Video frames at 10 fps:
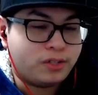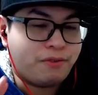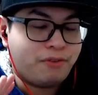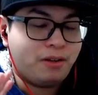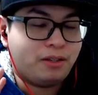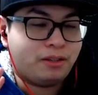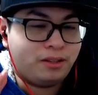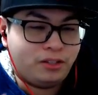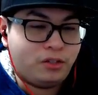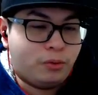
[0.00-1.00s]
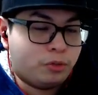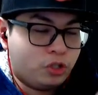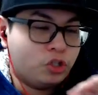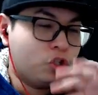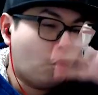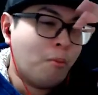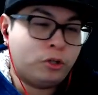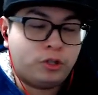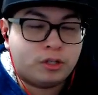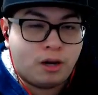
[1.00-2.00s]
I found that there was just so
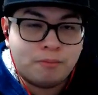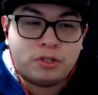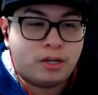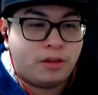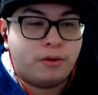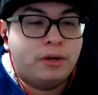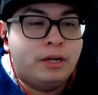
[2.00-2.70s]
much that comes together.